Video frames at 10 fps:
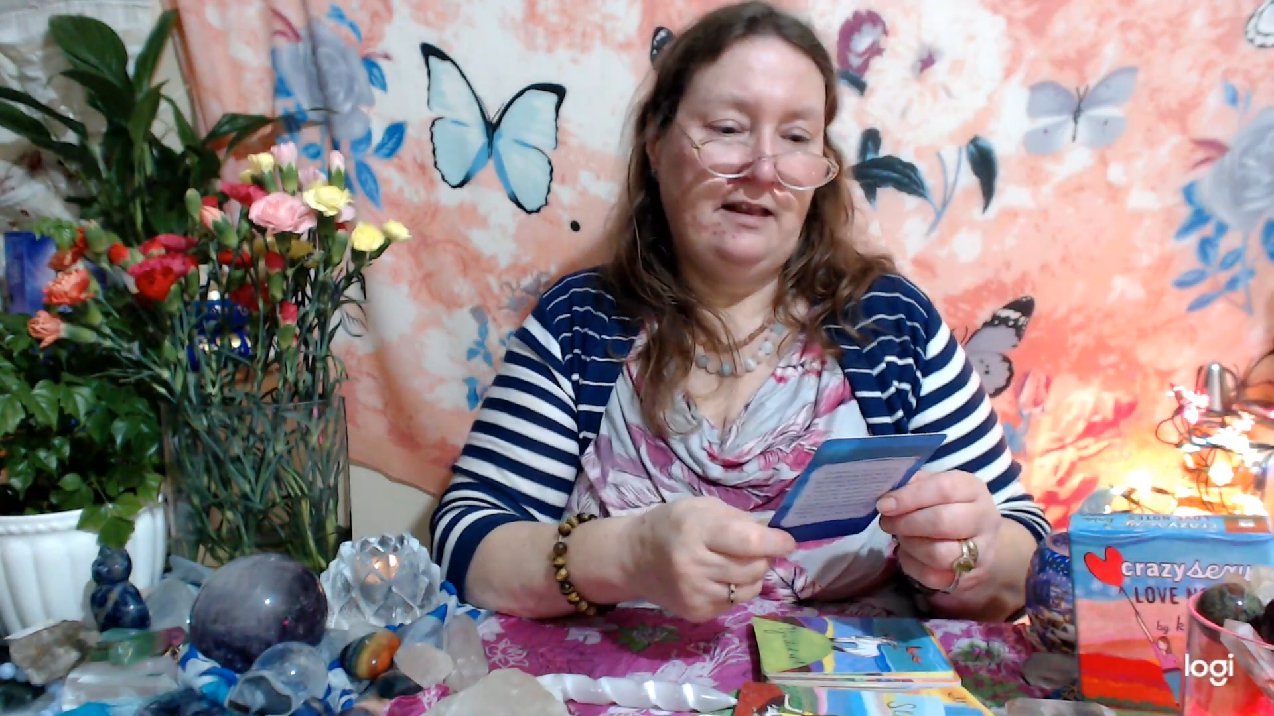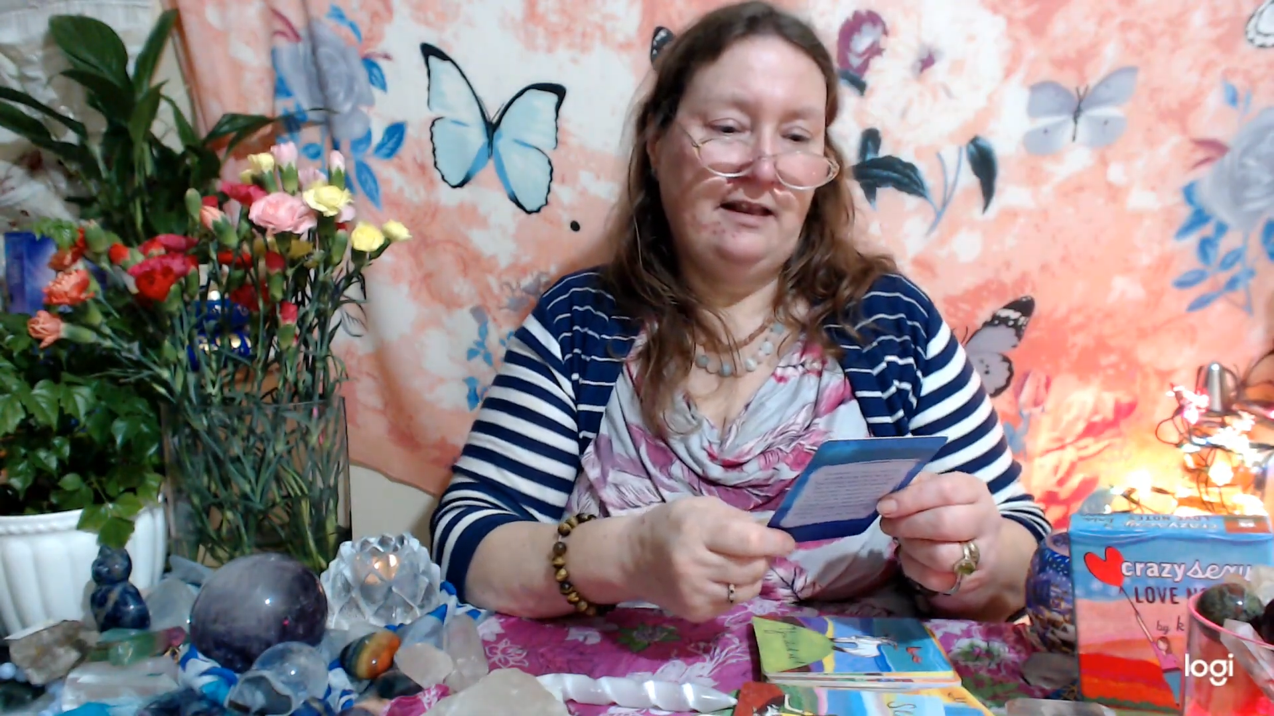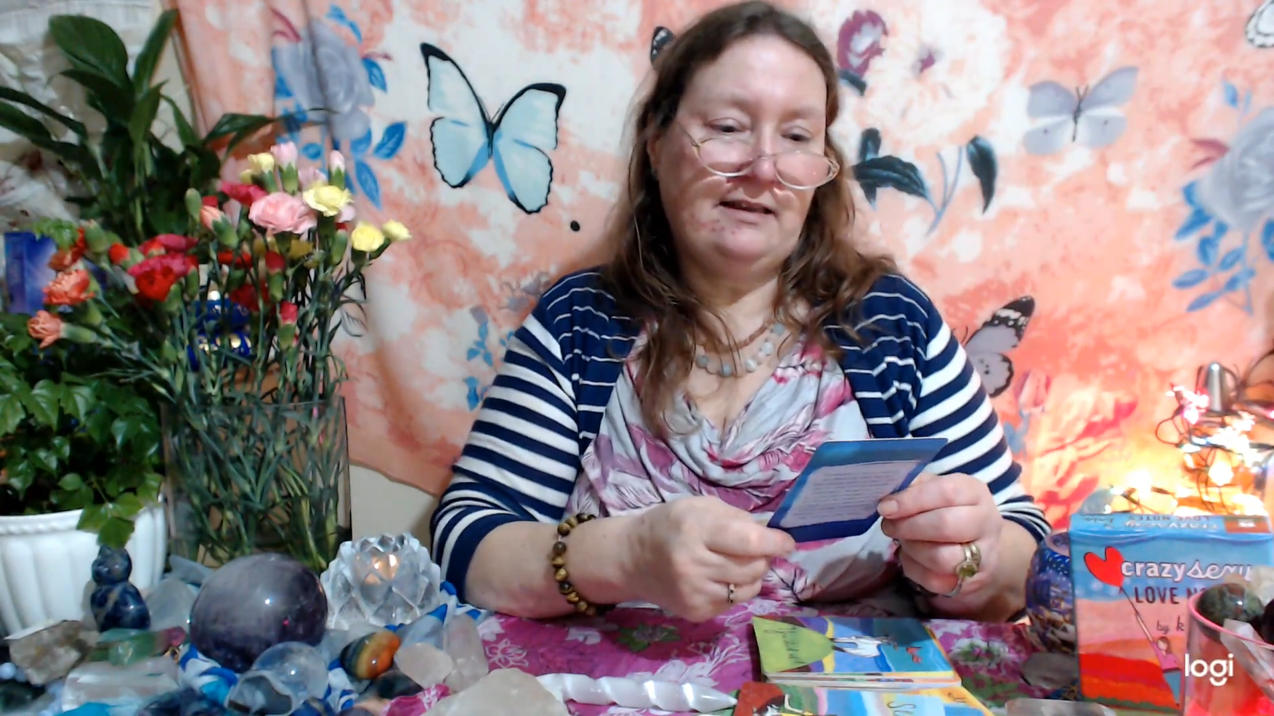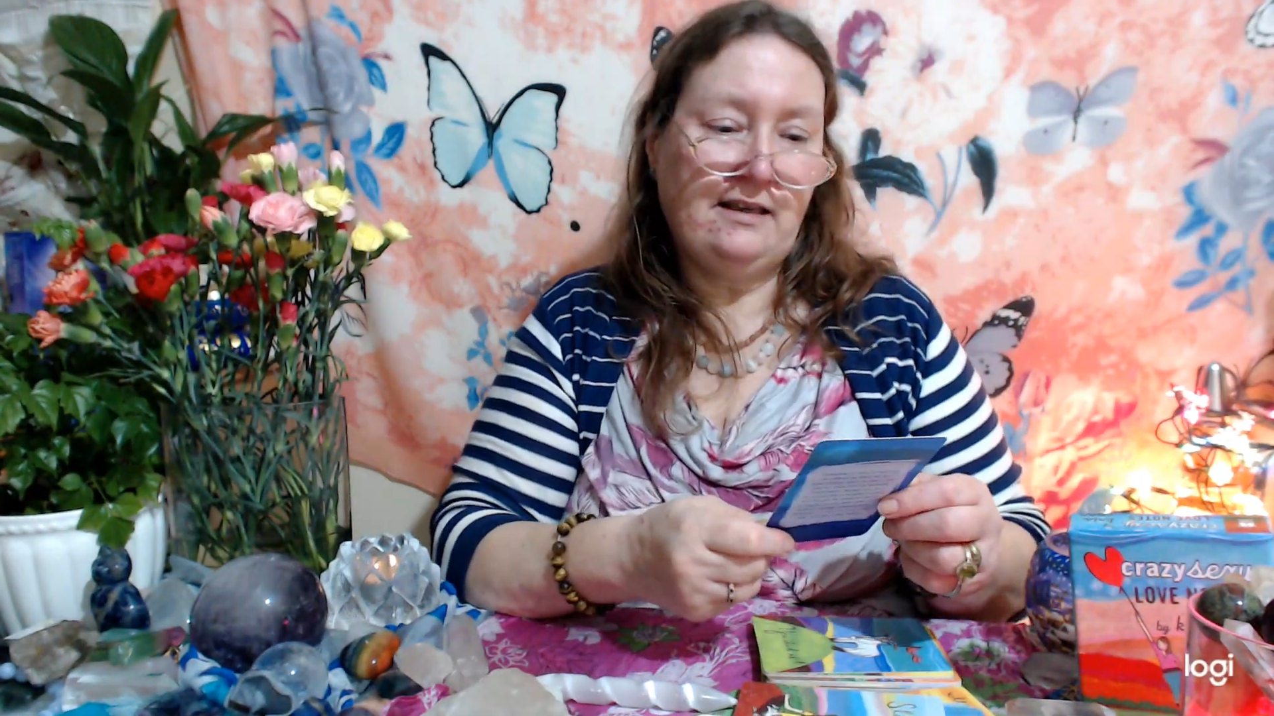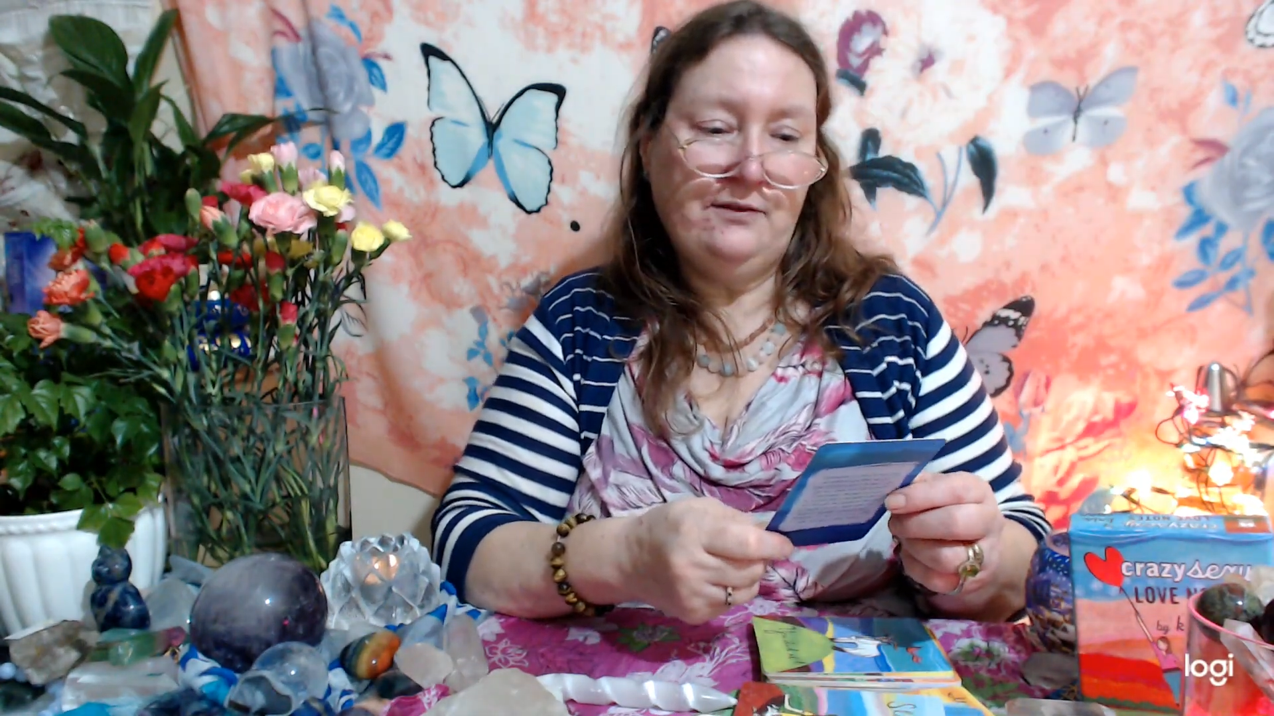
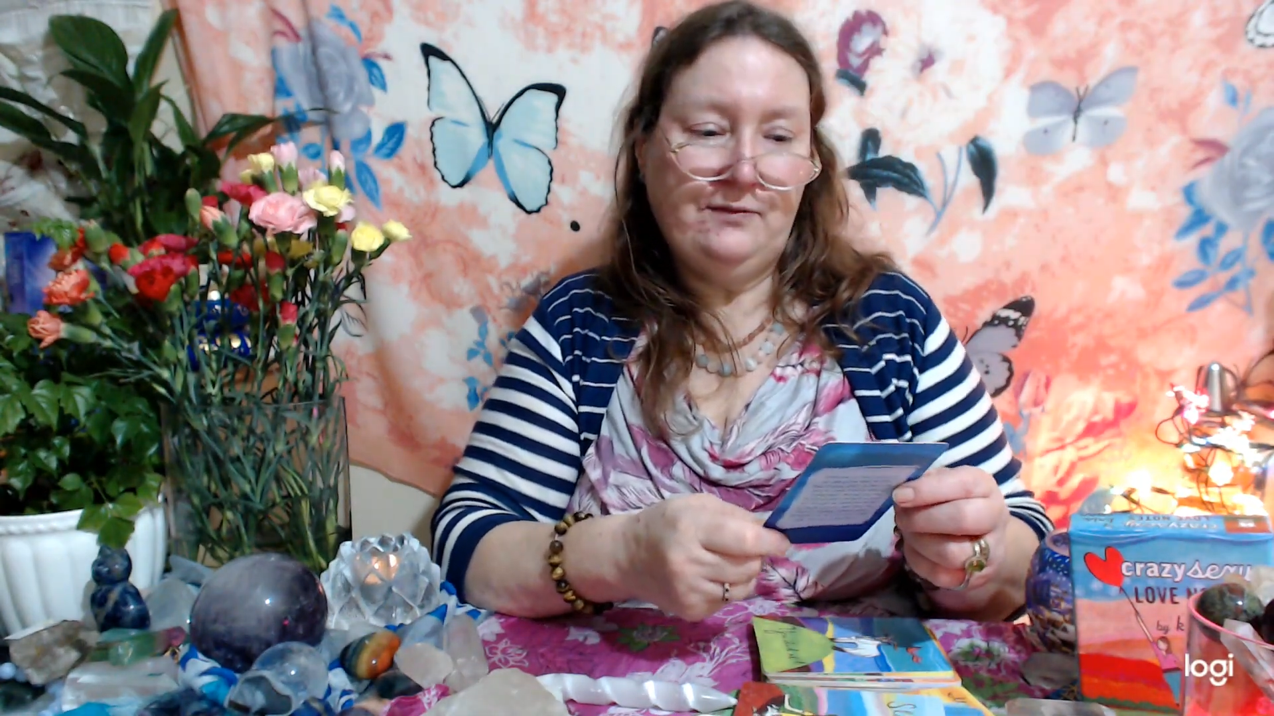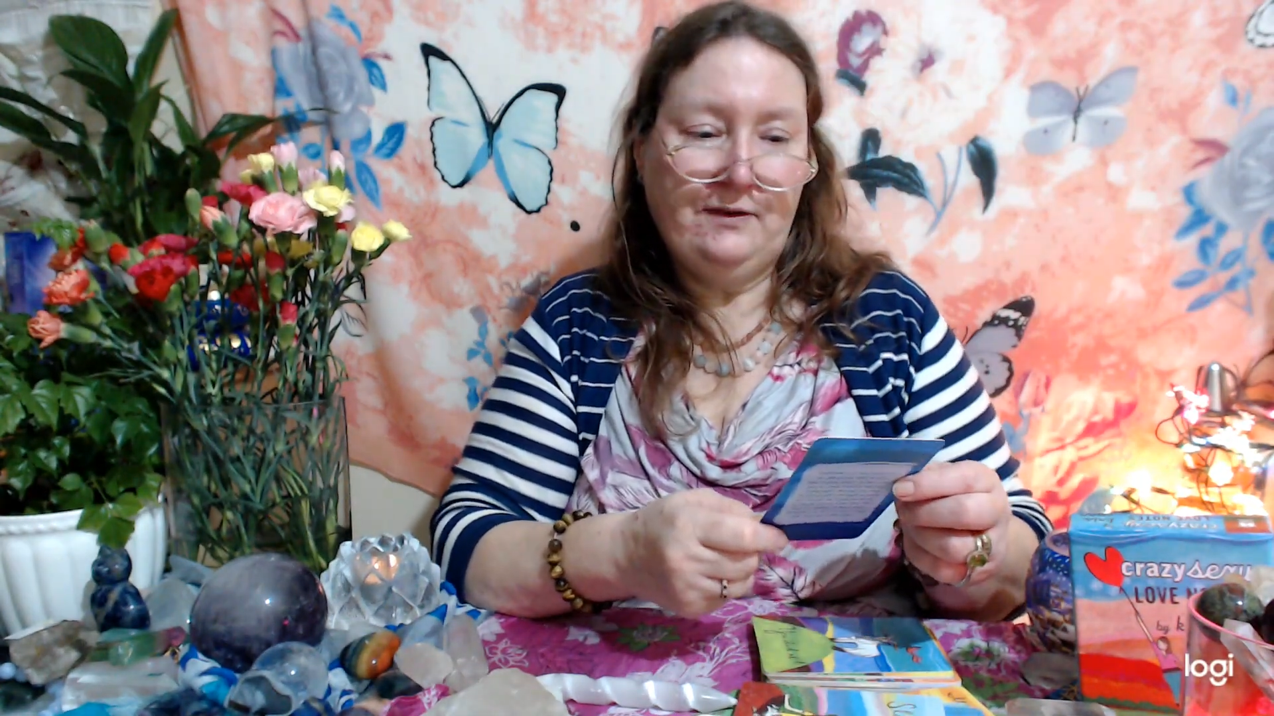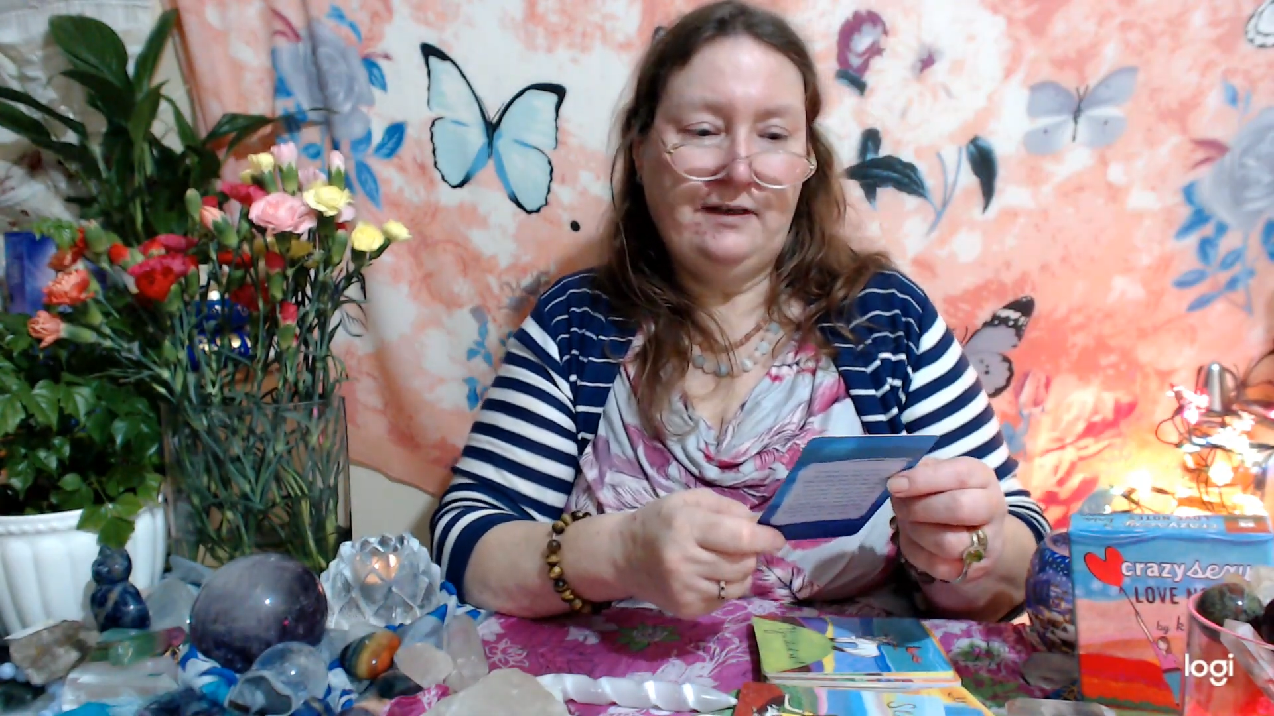Give